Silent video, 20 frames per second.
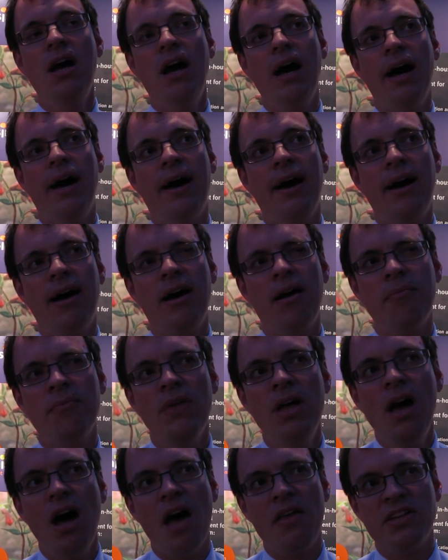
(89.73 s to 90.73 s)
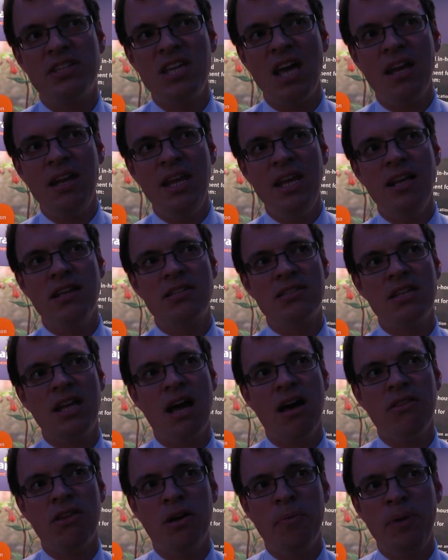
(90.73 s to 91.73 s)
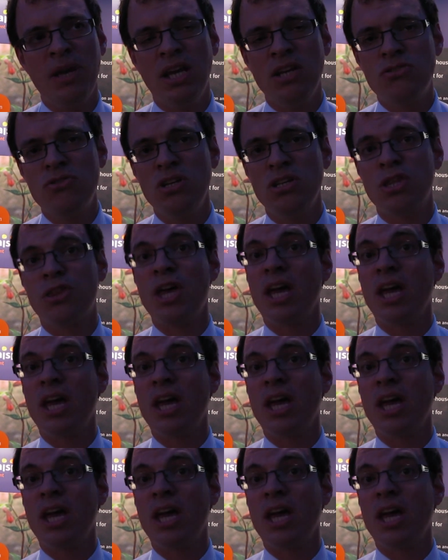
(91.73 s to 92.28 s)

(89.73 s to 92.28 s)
Um, other techniques now that are being introduced: